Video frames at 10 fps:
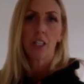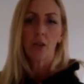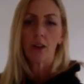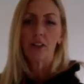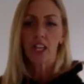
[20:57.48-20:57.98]

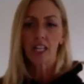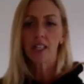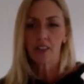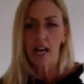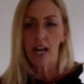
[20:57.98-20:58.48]
So I think
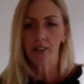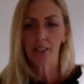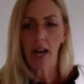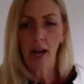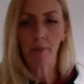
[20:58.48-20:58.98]
that
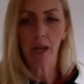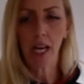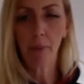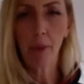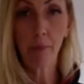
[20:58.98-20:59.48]

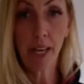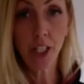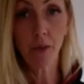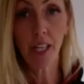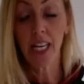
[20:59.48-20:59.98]
hip
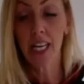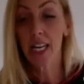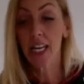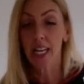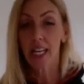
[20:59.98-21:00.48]
impingement
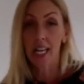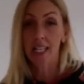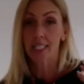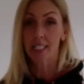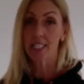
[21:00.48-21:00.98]
here,
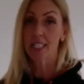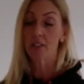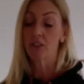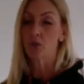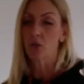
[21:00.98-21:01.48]
unless this
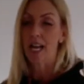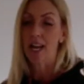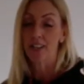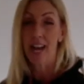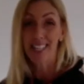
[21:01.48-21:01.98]
individual's
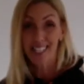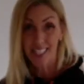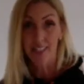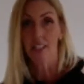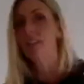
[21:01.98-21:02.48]
had an
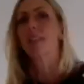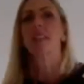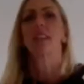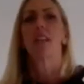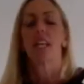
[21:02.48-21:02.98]
accident,
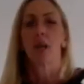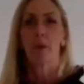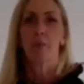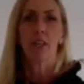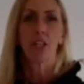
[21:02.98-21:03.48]
hip
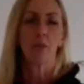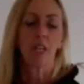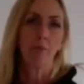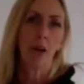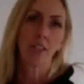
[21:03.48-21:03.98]
impingement,
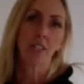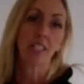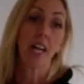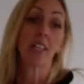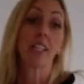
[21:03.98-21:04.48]
in my
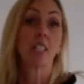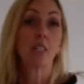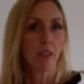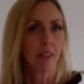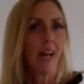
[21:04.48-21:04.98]
understanding,
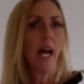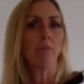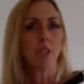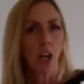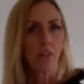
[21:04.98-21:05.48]
something that
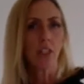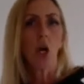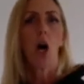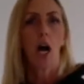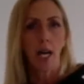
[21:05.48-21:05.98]
happens over
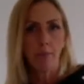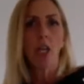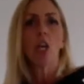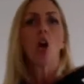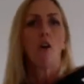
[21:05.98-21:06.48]
time
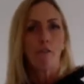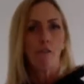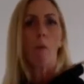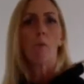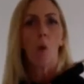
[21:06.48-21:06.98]

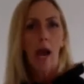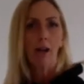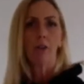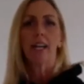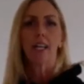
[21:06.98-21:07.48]
from
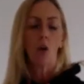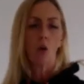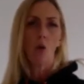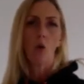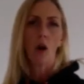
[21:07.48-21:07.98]
wearing
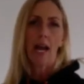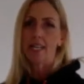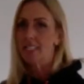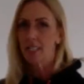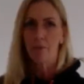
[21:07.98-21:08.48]
or
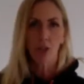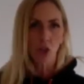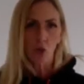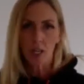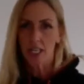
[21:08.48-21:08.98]

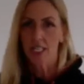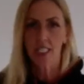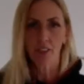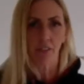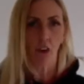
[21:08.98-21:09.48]

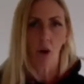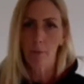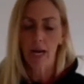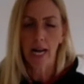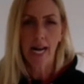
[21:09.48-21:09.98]
asymmetries,
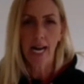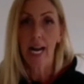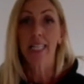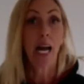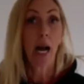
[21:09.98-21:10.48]
from
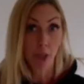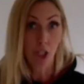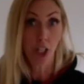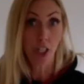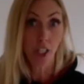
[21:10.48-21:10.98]

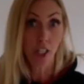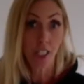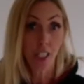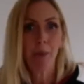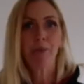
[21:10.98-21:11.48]

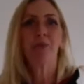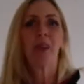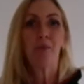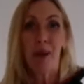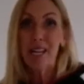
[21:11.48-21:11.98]
adaptations,
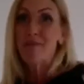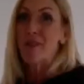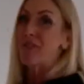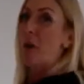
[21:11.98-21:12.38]
maybe